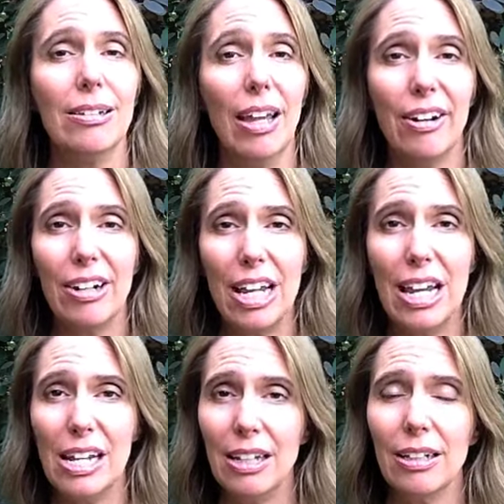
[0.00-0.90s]

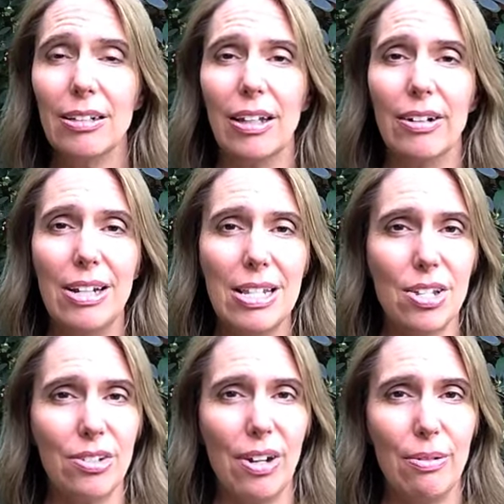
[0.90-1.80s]
clarity, clarity
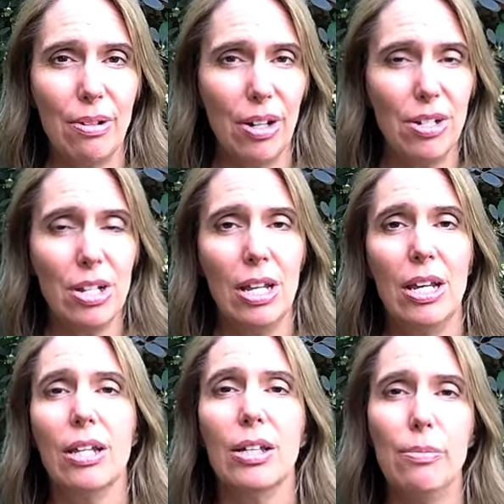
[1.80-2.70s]
is a great word,
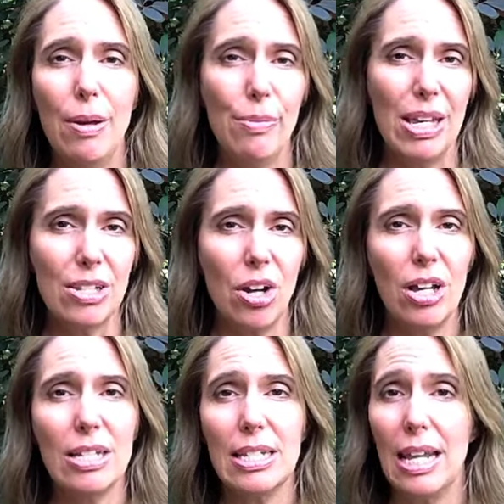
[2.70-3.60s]
commitment.
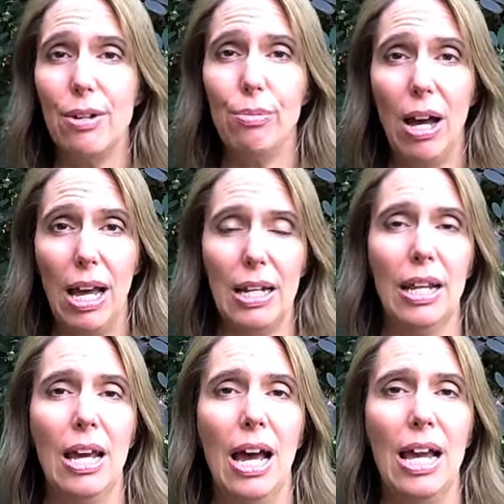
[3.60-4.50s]
On day
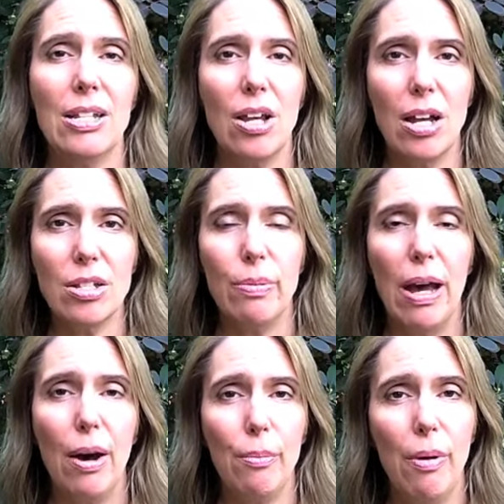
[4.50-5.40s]
one, I talked
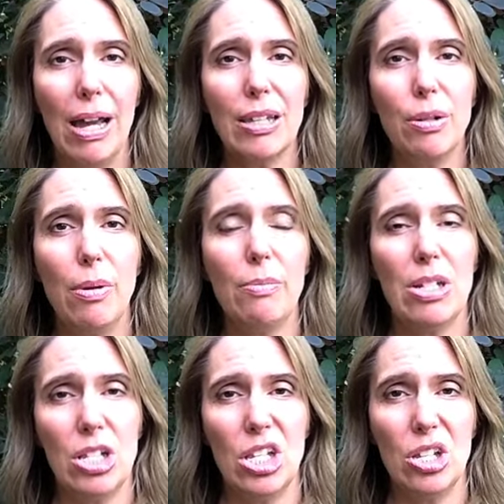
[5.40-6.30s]
about my
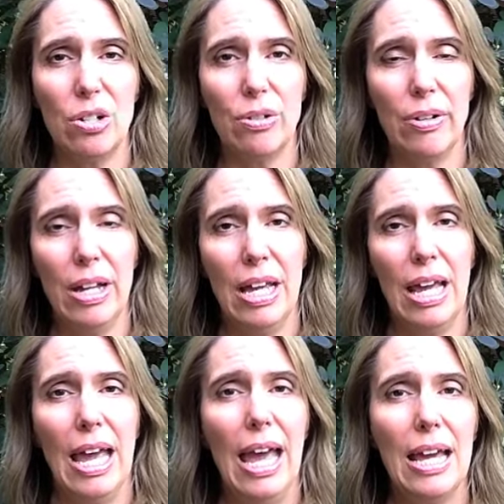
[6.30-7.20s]
commitment to you
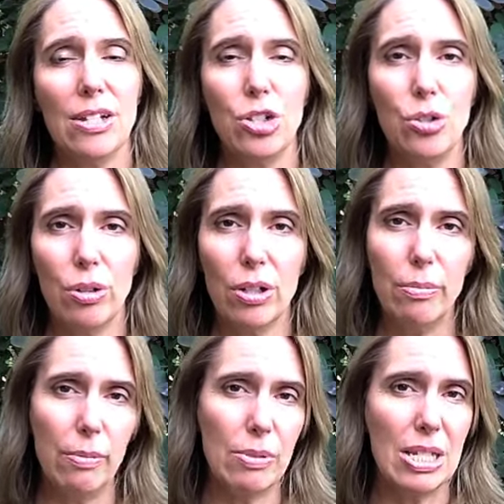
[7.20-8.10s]
and your
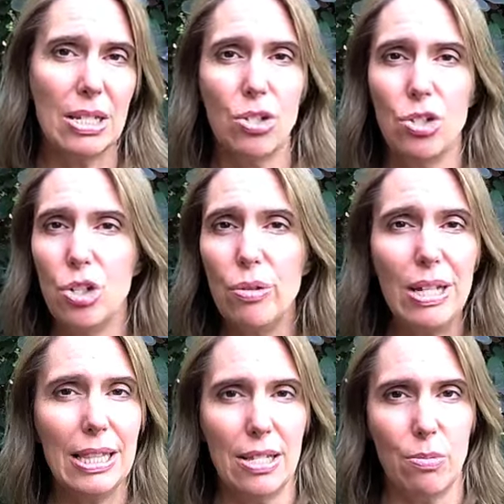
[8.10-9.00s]
commitment to
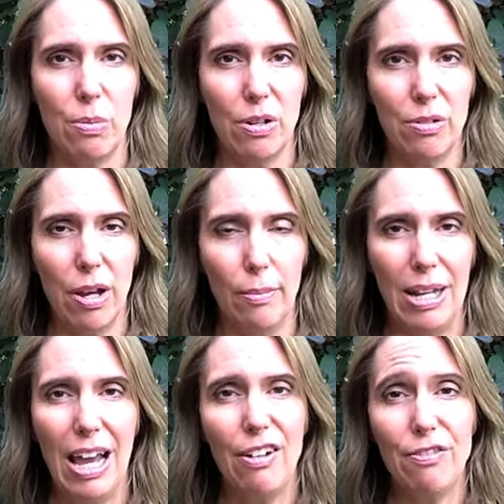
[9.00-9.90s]
doing this program
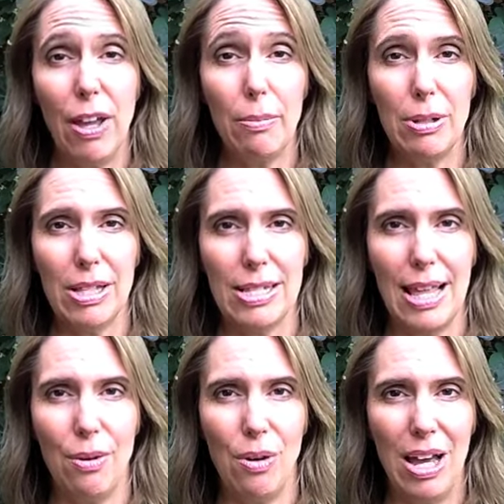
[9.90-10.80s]
and how fabulous
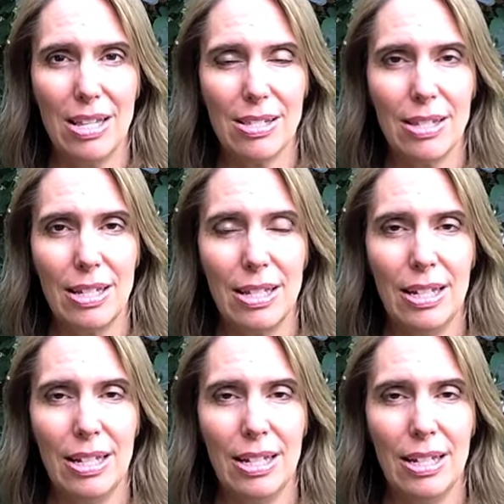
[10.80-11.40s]
that was.